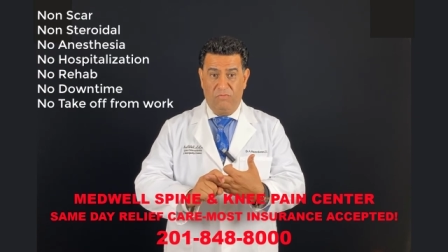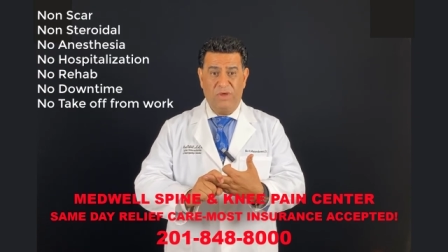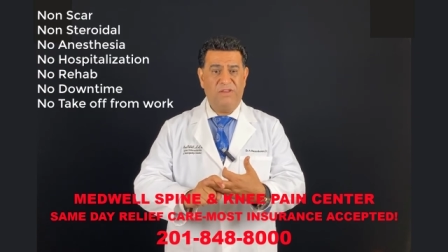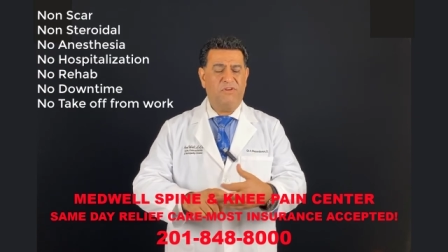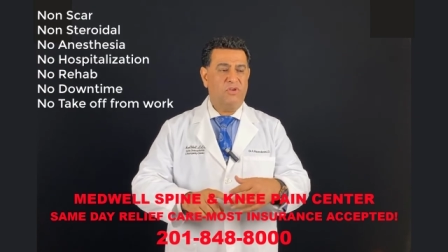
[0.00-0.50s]

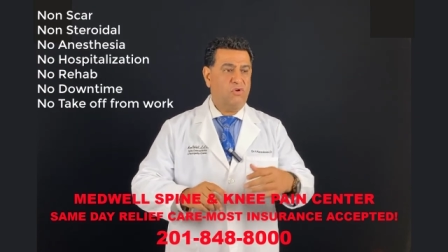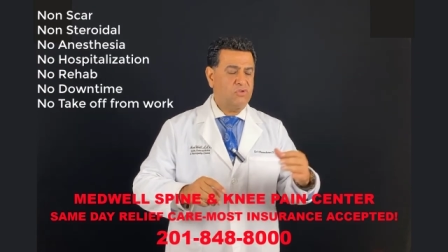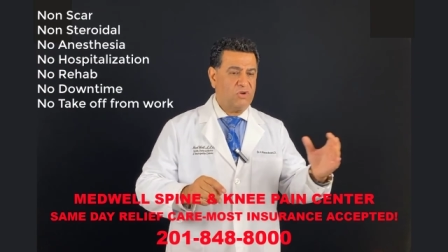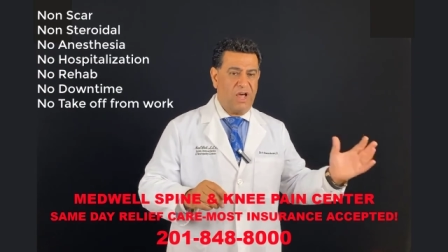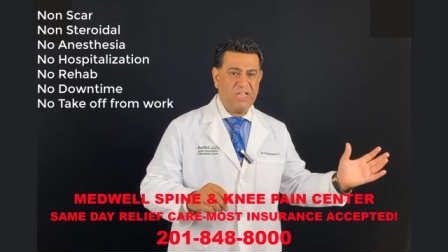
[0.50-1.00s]
Whenever you
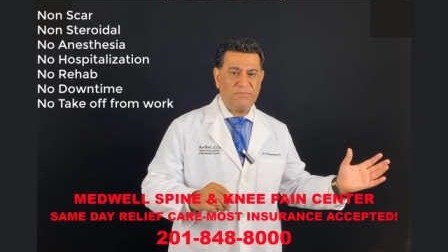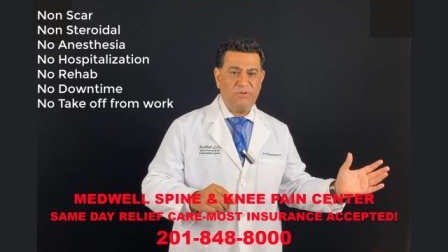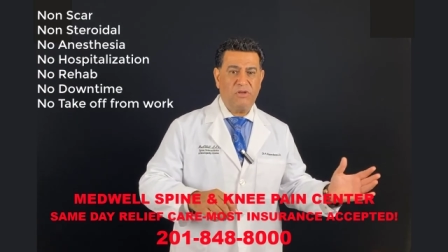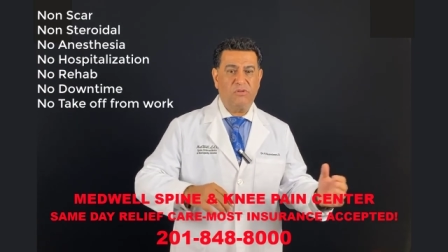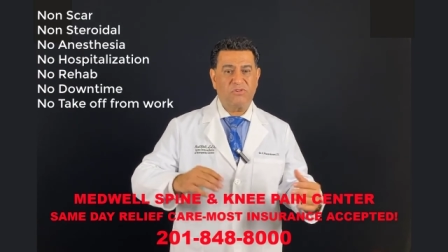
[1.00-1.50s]
go to
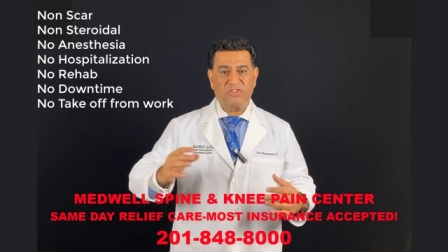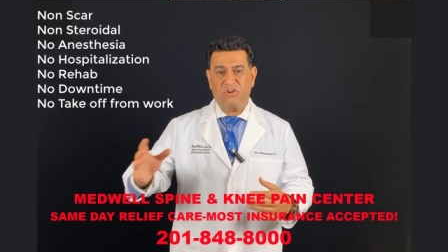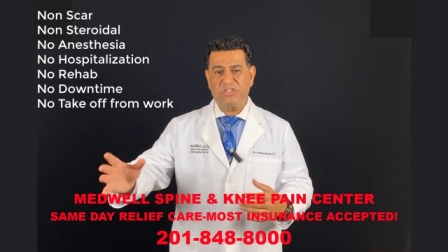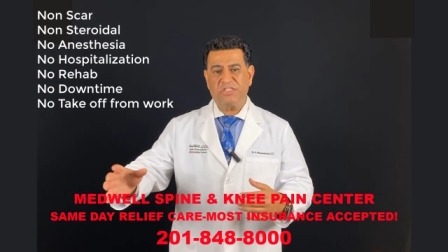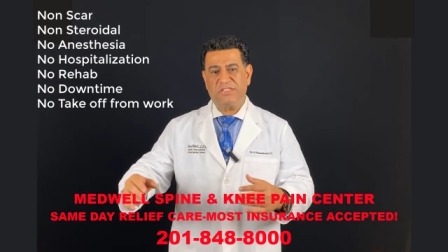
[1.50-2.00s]
hospital or
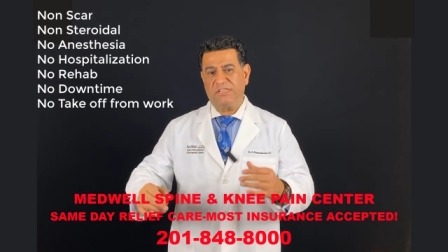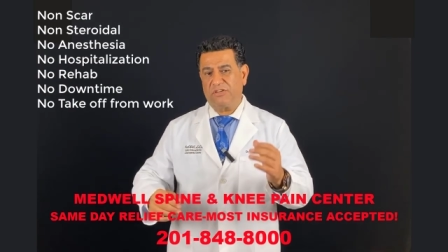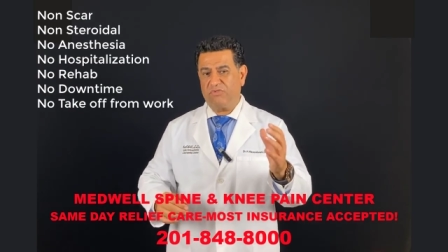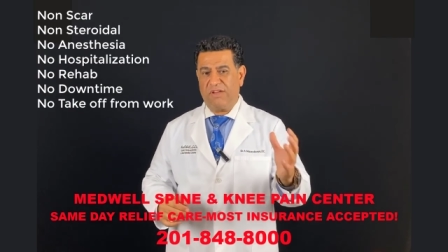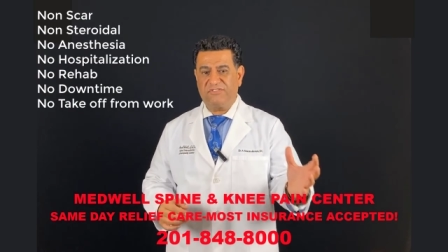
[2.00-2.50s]
surgery
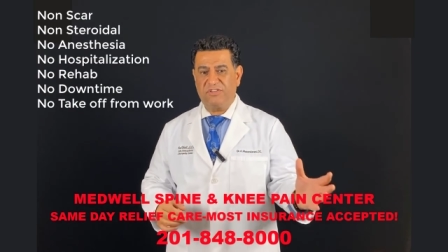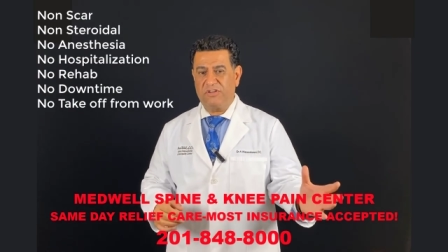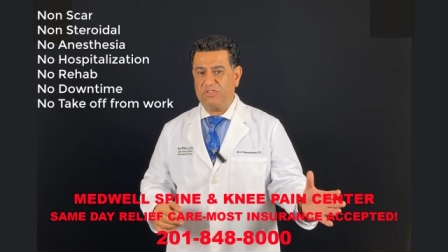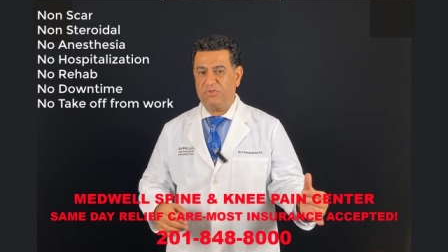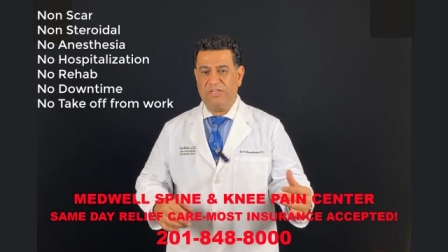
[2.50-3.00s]
center to have
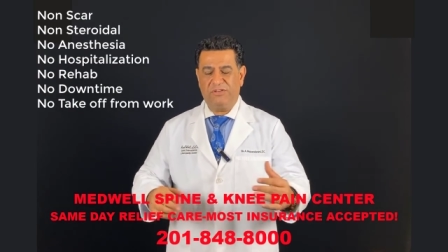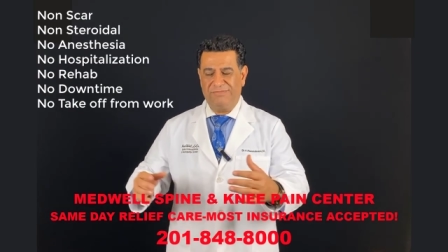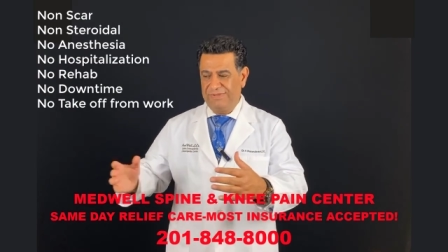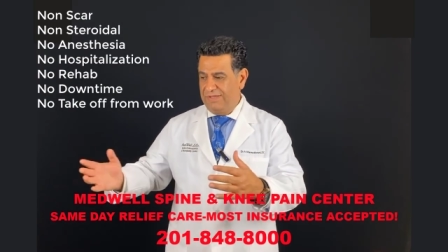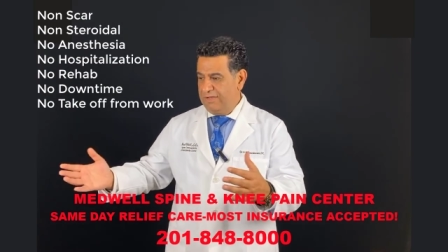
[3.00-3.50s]
surgery,
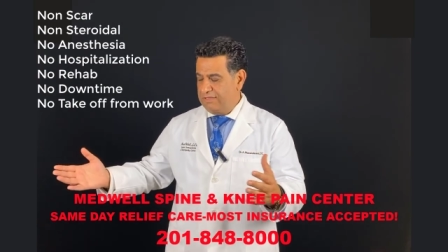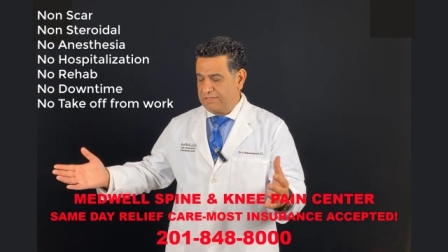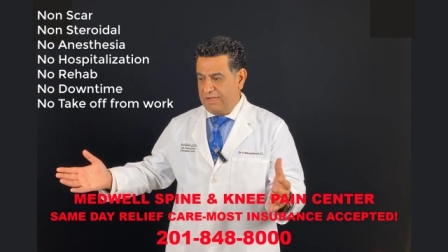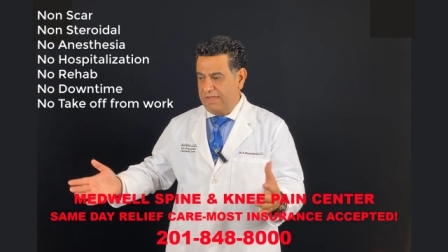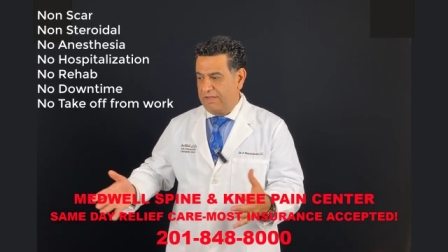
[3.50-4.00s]
you
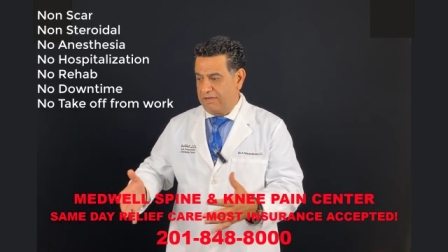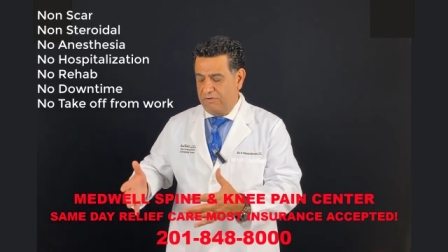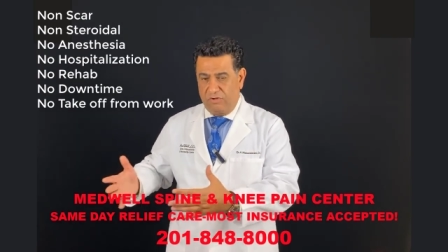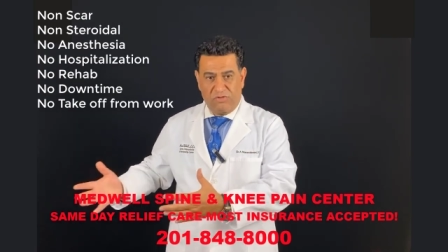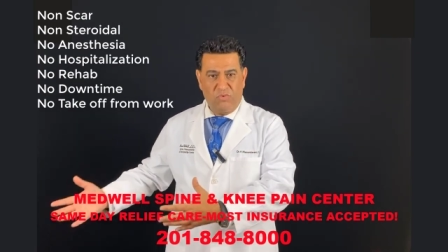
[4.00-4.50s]
sign, I
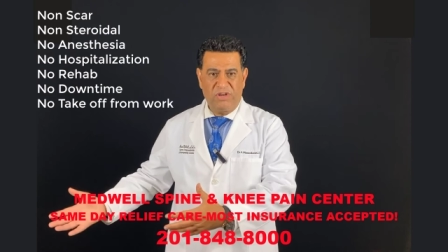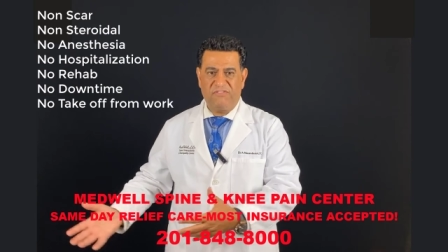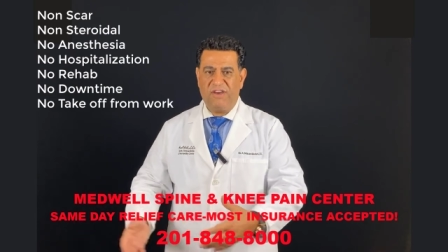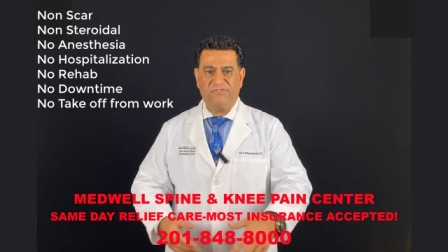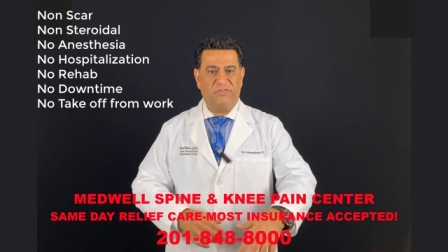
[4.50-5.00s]
don't know,
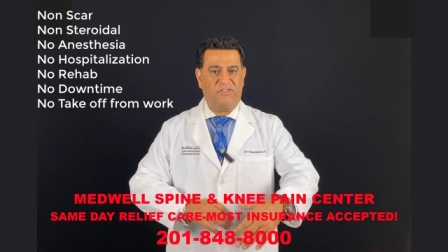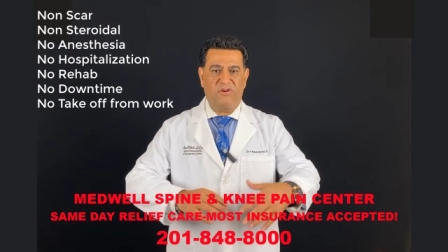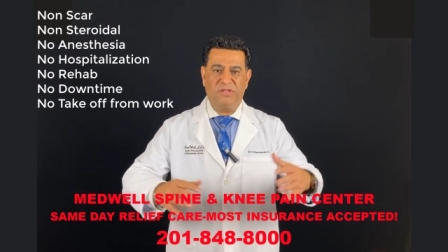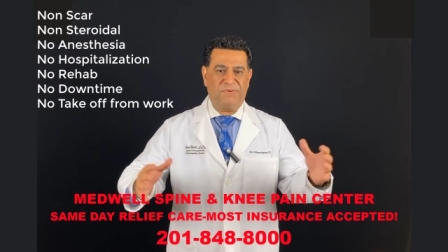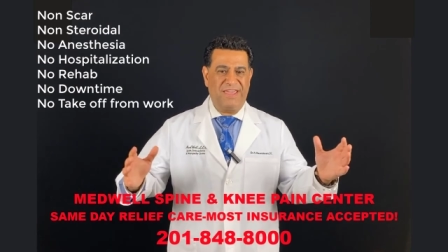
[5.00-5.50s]
25 to
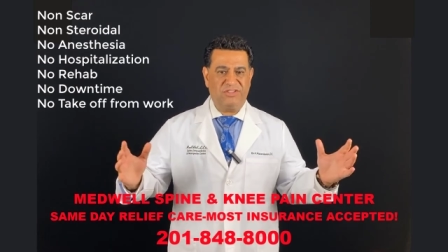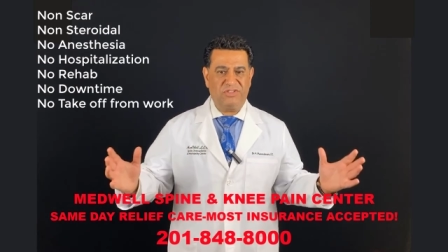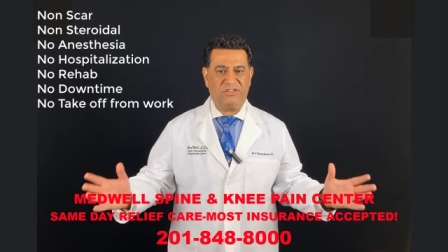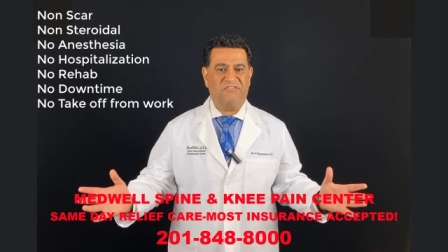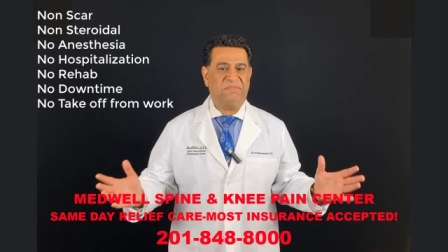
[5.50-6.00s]
30
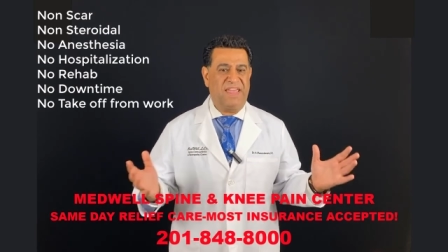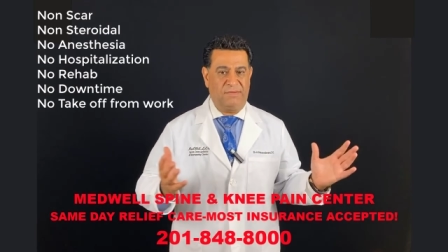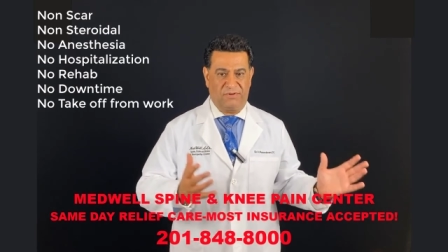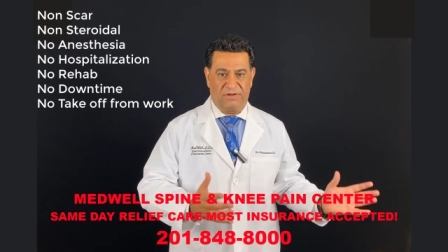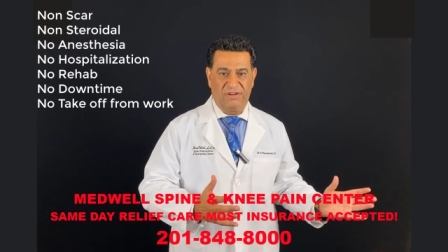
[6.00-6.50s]
pages of
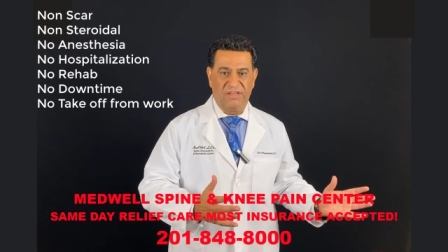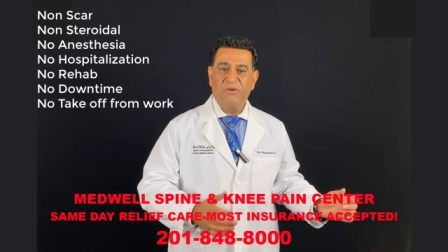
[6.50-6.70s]
paper.